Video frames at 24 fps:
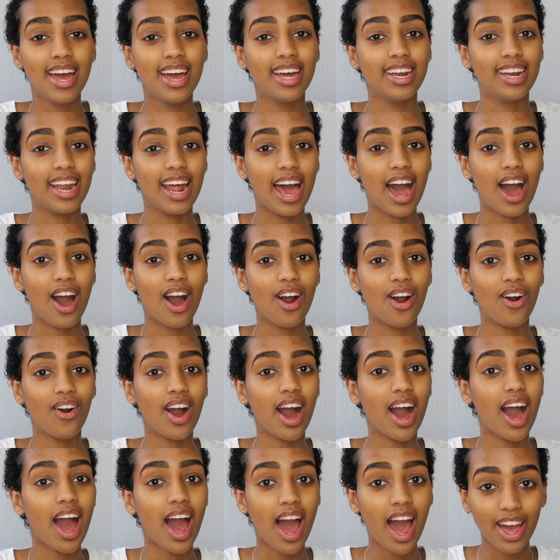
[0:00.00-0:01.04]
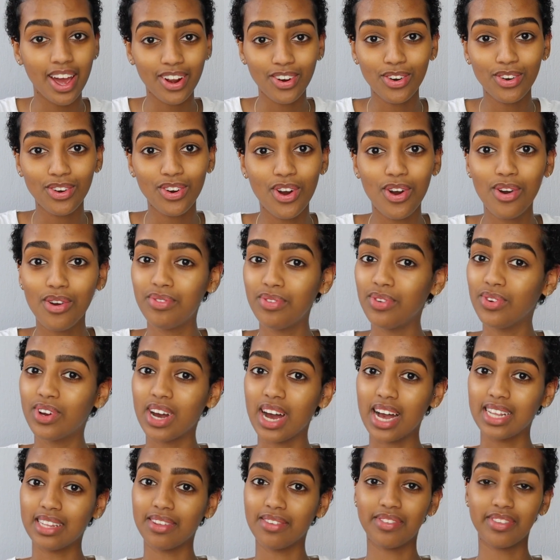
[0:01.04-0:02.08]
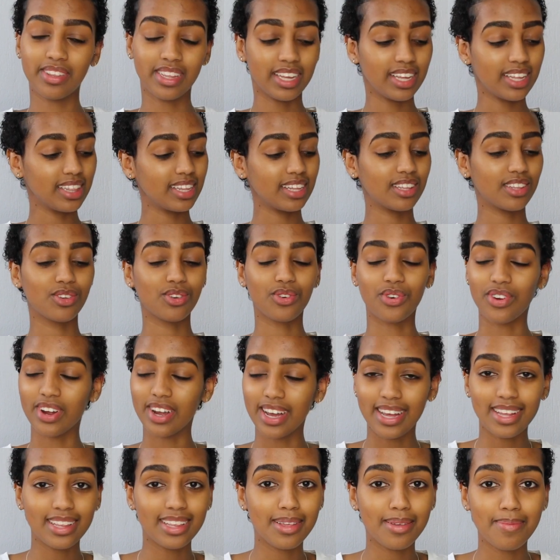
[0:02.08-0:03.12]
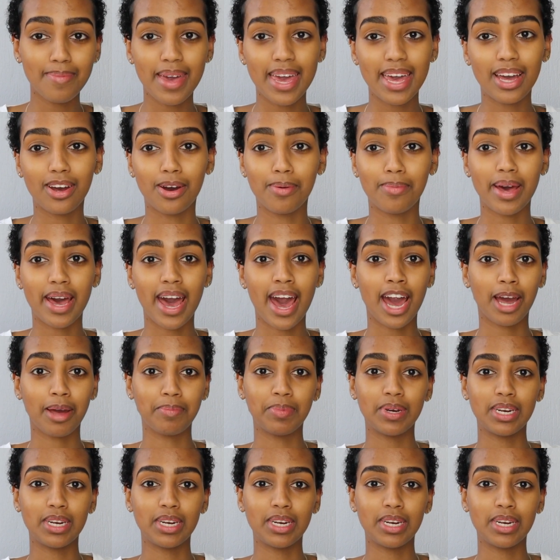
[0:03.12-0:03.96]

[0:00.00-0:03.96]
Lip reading: Now, I don't know if you guys have seen this crazy makeup hack,